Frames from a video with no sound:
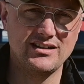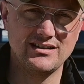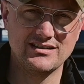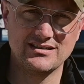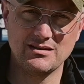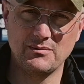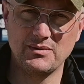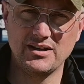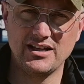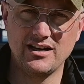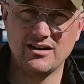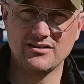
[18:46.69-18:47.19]
and
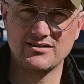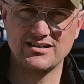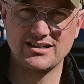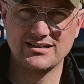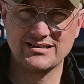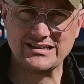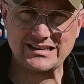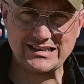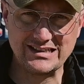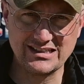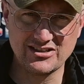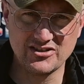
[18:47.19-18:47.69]
some of the
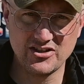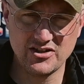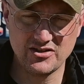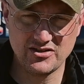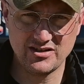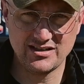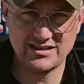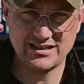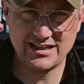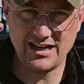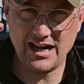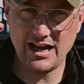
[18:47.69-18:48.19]
artistic
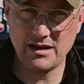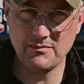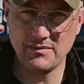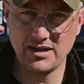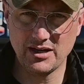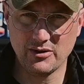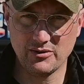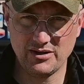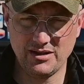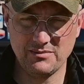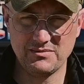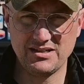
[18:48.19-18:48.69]
decisions that I
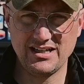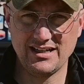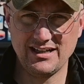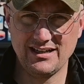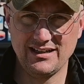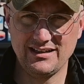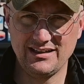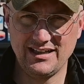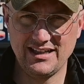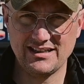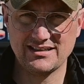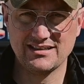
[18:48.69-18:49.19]
make when I'm
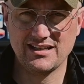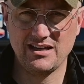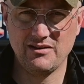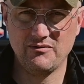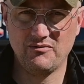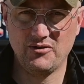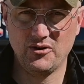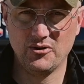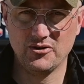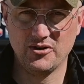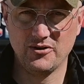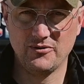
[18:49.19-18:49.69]
taking a landscape
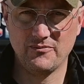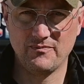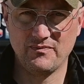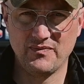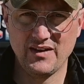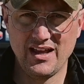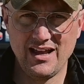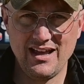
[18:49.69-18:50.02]
photo.